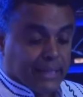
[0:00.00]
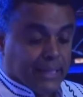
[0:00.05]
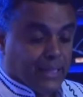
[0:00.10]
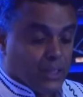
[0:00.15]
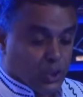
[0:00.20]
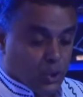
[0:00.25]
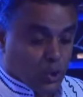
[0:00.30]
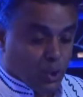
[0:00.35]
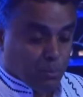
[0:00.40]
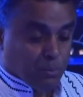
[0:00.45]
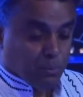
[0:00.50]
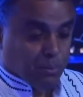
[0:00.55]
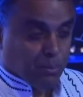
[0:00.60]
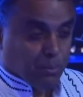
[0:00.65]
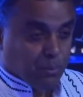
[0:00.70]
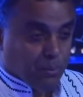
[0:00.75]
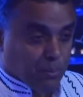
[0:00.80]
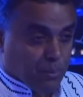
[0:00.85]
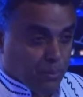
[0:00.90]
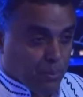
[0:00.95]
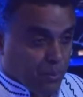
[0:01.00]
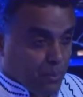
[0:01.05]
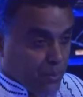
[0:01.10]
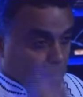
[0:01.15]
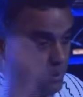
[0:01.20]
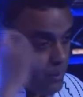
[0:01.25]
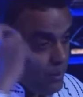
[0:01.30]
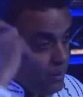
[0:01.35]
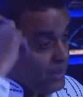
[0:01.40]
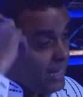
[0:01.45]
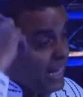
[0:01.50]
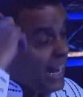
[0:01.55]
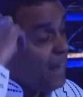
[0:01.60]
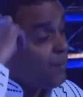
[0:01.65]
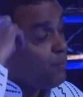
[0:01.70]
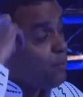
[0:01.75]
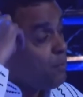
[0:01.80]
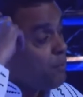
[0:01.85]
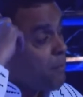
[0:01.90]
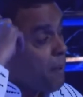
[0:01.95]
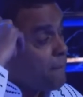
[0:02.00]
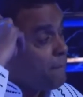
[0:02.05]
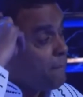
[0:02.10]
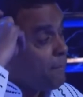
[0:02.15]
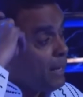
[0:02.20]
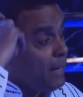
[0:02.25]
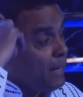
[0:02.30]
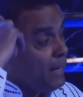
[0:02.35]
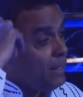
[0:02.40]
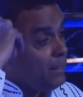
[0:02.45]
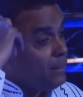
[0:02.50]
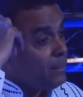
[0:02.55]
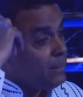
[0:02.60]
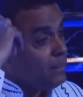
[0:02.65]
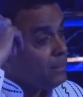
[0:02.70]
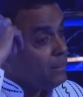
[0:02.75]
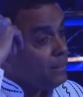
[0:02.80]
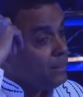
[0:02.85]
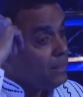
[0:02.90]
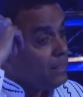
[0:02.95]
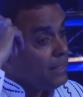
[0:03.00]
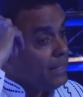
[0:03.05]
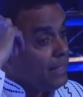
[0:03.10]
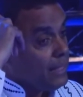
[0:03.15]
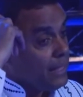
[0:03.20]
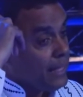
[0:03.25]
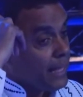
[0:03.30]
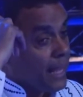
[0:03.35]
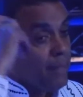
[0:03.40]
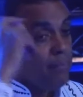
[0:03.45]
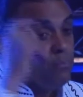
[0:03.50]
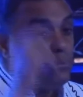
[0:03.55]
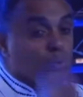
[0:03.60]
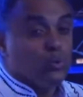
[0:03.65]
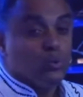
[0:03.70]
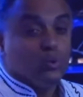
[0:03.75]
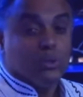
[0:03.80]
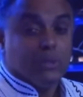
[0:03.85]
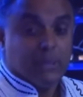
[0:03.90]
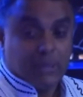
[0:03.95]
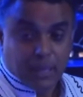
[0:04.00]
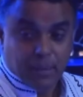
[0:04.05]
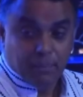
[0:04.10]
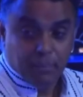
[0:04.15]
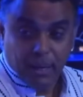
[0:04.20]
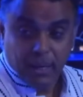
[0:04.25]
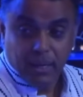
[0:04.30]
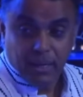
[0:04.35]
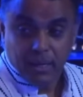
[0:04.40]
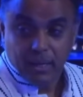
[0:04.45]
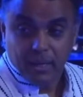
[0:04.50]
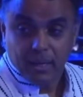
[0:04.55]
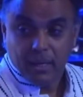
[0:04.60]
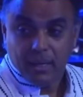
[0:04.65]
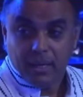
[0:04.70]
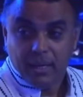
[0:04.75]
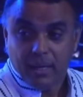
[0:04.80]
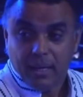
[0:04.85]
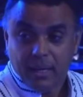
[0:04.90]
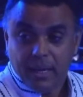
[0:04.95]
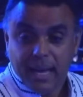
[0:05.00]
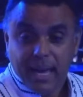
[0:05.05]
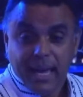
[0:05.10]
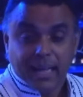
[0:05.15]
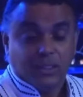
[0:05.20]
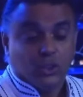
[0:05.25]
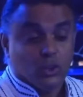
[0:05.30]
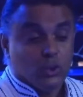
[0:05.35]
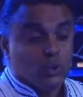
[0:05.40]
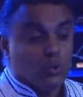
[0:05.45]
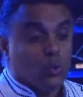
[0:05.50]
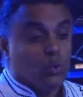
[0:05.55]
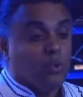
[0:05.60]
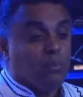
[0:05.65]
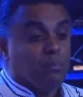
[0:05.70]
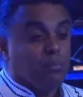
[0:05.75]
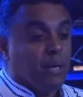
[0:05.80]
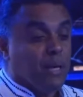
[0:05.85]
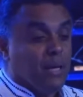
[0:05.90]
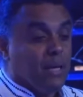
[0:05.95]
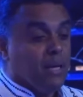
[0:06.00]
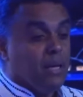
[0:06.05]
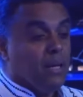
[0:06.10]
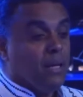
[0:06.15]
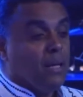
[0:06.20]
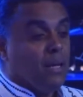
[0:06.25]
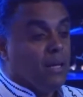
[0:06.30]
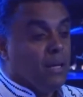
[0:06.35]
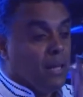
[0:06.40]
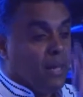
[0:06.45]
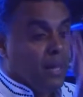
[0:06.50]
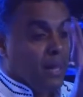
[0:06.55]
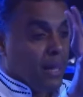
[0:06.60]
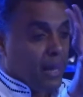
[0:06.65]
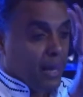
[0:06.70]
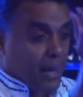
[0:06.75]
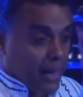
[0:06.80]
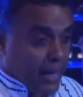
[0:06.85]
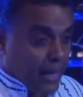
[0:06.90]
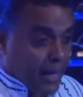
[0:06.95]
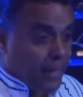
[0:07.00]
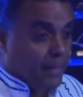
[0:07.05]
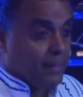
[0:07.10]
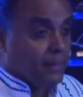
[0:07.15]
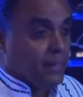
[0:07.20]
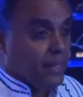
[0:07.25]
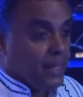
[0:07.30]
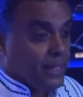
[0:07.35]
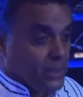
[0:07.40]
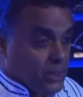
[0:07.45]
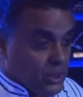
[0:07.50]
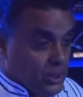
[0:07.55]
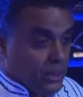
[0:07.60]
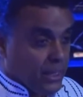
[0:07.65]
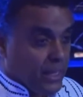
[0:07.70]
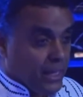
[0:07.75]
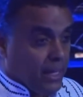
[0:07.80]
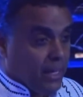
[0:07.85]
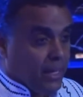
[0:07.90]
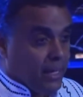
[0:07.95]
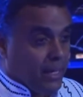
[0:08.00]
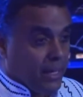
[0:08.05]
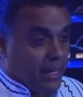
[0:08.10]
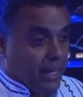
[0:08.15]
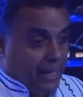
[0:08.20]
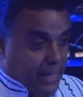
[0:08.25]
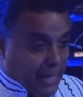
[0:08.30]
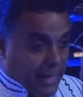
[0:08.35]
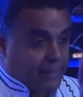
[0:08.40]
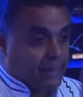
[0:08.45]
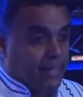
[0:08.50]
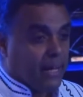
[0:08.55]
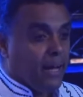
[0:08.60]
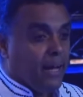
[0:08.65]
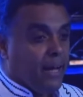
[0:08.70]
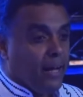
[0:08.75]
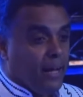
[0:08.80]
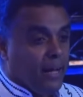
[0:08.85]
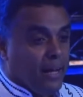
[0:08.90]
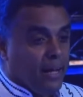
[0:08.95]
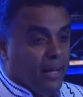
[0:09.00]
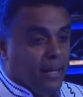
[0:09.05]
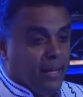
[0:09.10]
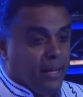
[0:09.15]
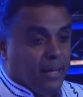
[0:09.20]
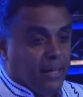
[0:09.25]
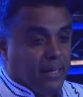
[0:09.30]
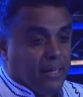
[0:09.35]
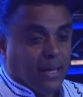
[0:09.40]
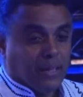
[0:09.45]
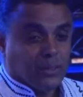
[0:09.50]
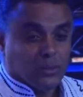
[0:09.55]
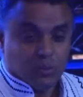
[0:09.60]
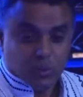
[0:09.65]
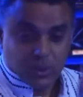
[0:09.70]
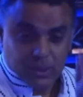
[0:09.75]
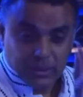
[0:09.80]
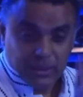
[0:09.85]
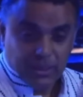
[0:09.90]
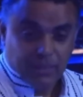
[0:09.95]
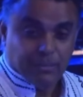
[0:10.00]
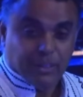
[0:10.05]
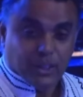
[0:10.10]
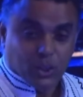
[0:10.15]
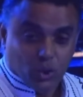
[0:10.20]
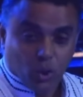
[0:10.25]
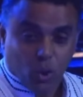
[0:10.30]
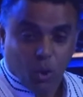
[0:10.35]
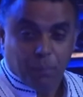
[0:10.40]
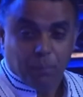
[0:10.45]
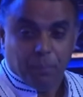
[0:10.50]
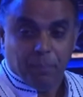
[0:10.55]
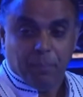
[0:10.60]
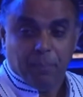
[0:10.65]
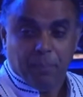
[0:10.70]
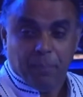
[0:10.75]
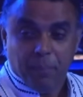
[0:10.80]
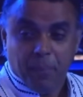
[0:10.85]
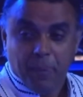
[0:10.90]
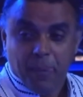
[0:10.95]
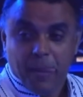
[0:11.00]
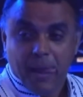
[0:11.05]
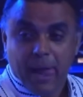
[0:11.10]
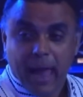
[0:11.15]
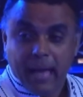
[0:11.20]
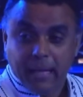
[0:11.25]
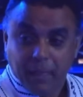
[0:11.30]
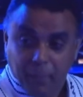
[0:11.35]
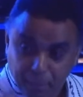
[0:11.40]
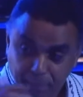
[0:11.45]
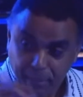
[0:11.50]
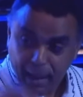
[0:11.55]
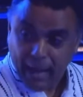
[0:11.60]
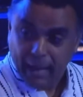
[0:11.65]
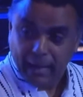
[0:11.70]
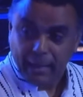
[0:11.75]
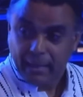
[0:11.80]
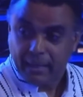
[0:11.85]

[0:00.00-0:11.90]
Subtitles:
job. Then I remember he came to see me and showed me a letter. He has received a job at a bank.